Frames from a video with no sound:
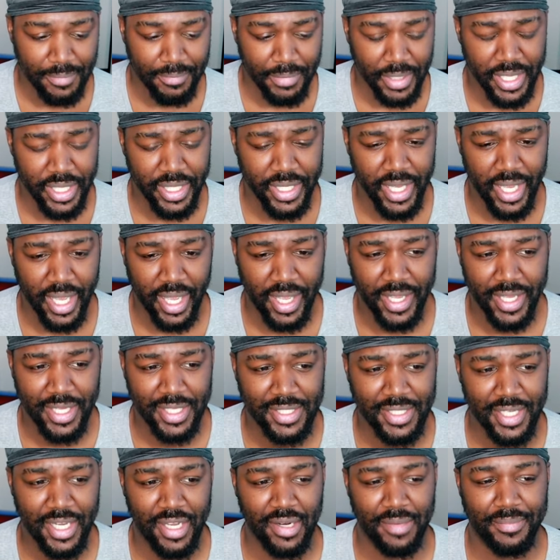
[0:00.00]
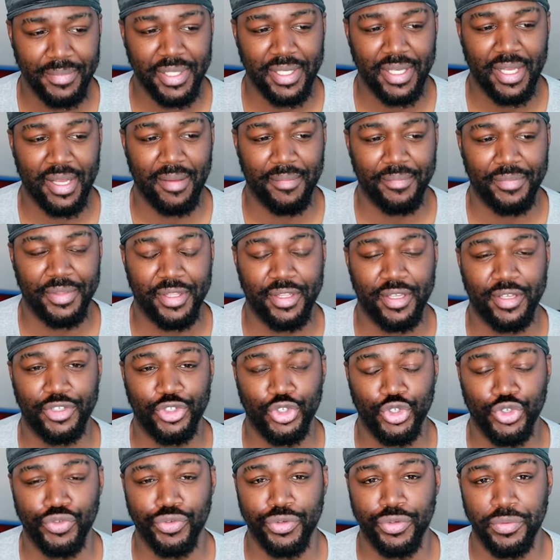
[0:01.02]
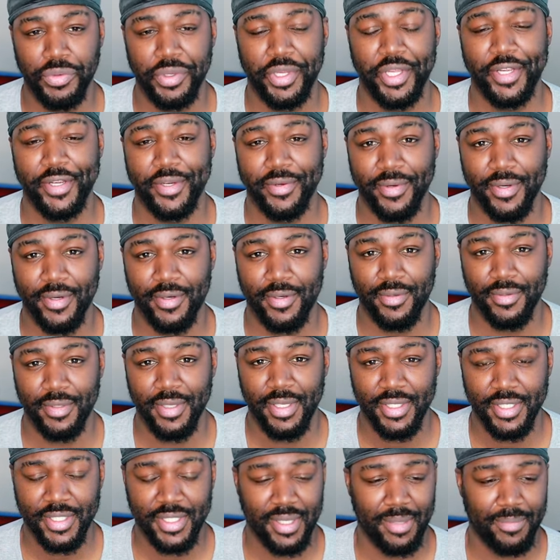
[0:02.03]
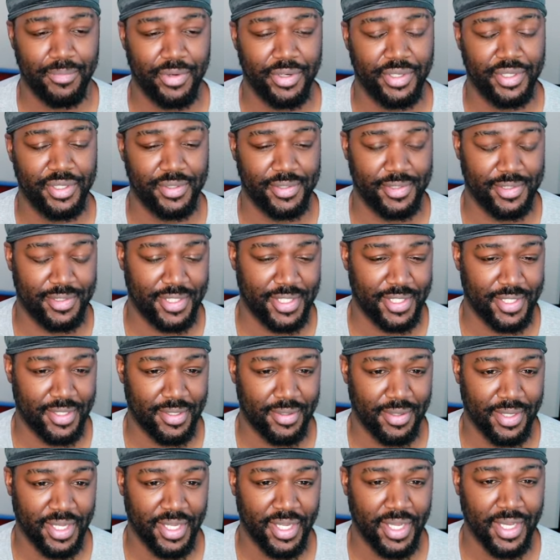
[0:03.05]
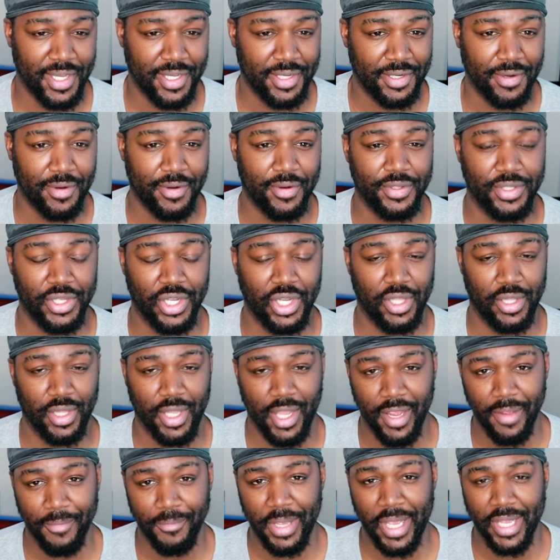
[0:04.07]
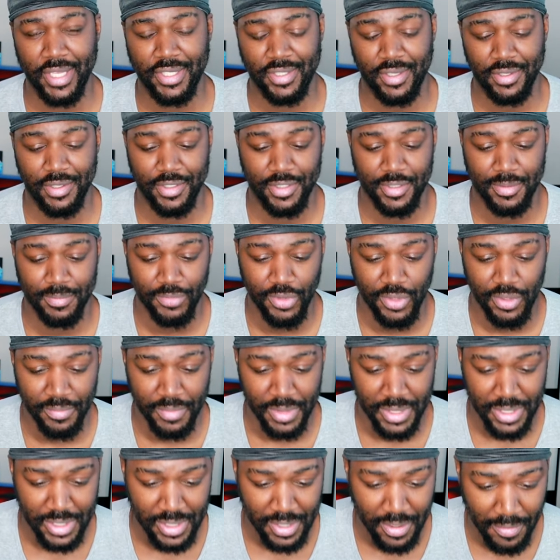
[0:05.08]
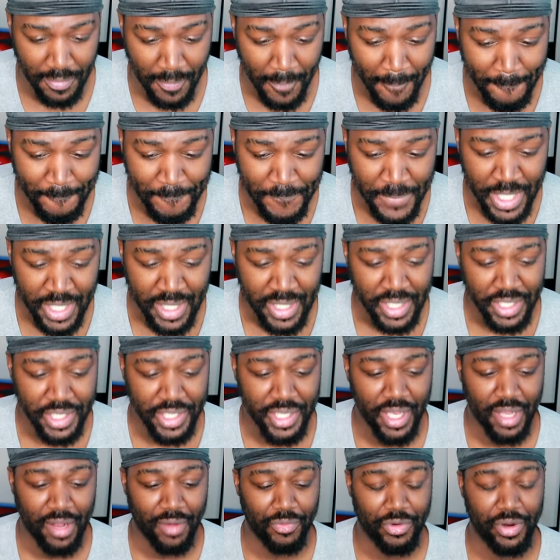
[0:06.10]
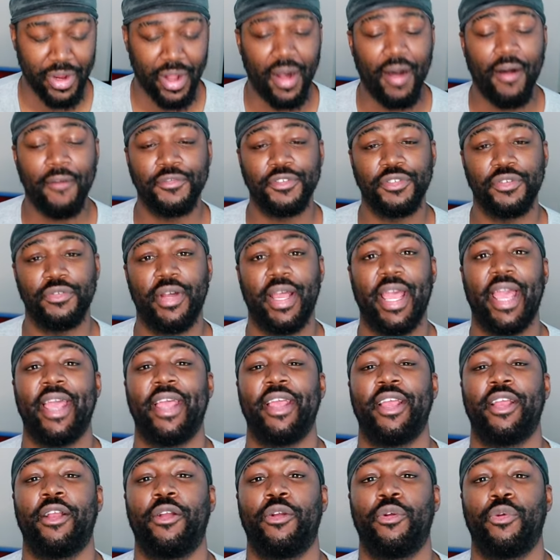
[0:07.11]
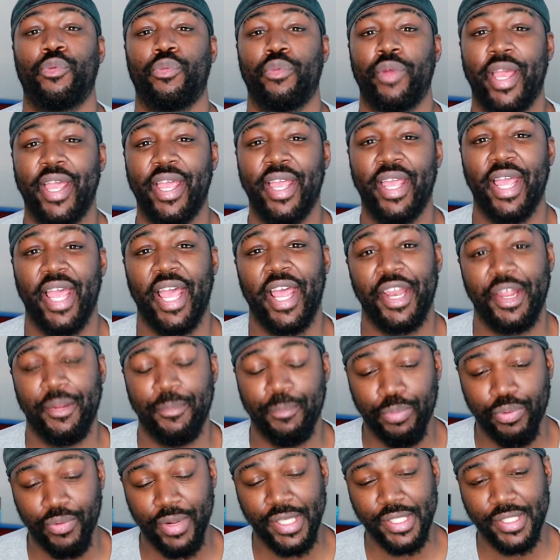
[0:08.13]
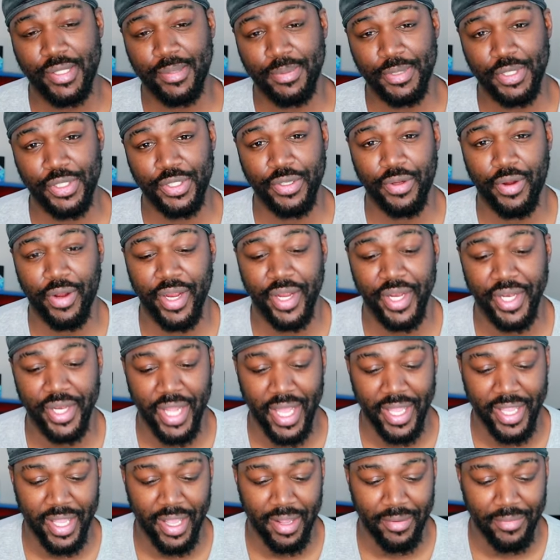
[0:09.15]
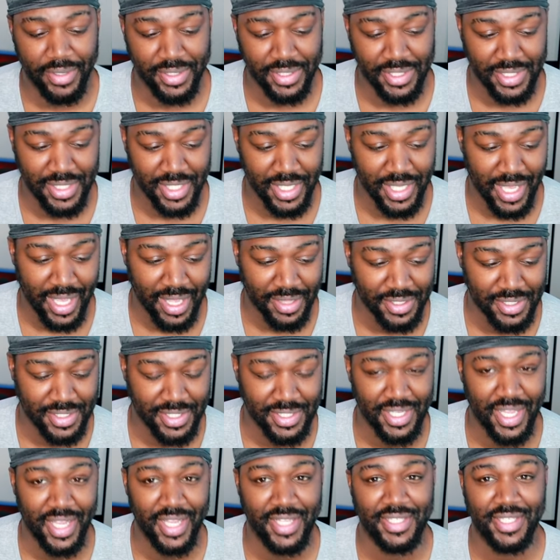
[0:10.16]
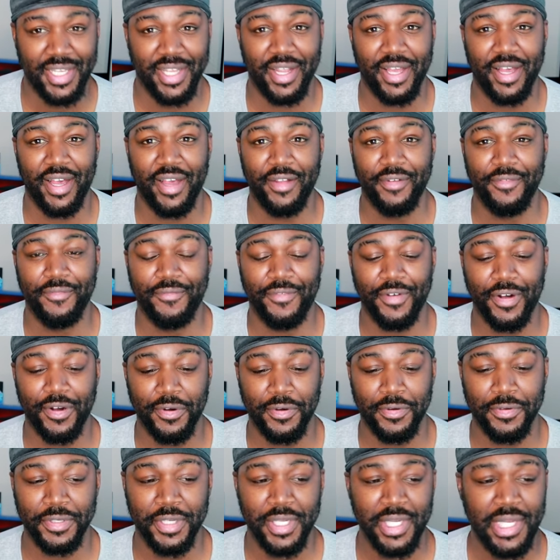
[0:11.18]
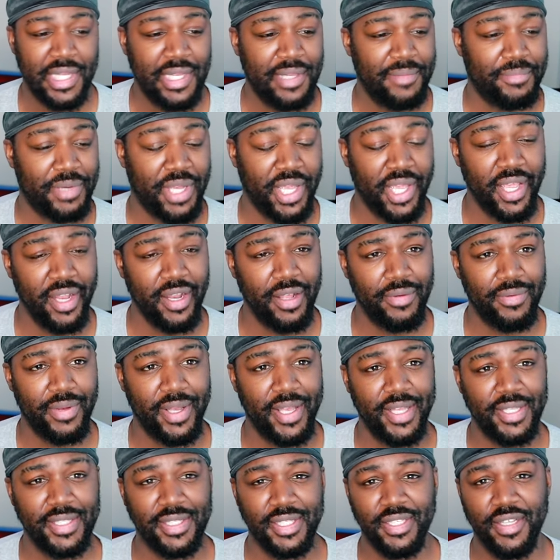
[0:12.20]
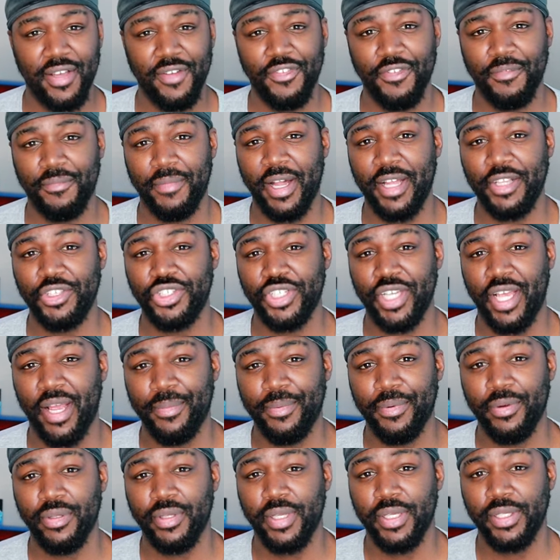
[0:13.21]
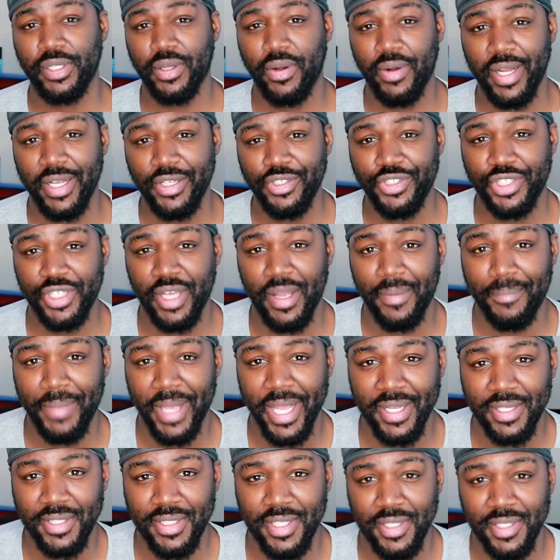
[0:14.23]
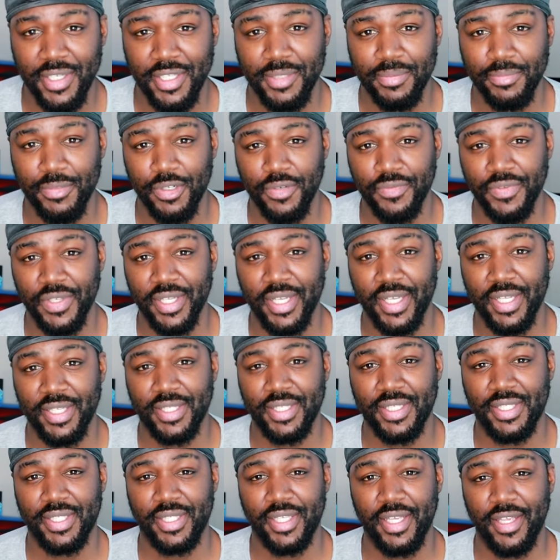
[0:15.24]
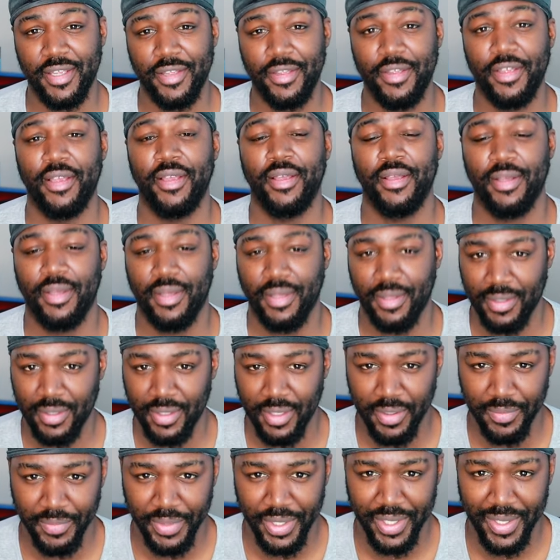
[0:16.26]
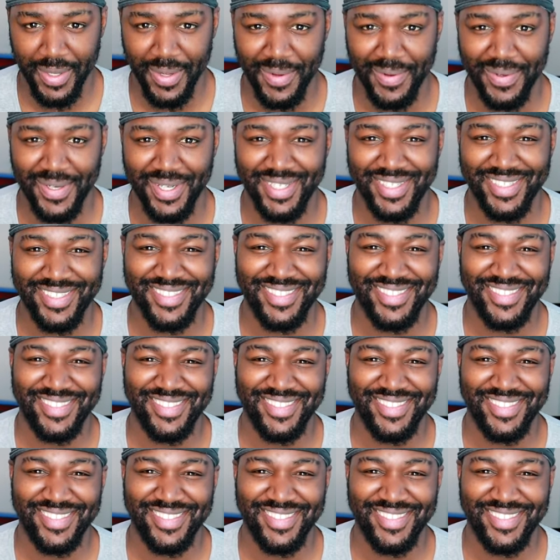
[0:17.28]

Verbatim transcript: But yeah, he's gonna become the true hero somewhere near the tail end or the climax of this movie. So yeah, we're off to a great and impressive start, and I can't wait to see how this thing's gonna unfold. But anyways, enough of my jabber. Let's go ahead and jump back into this movie and see. Here we go.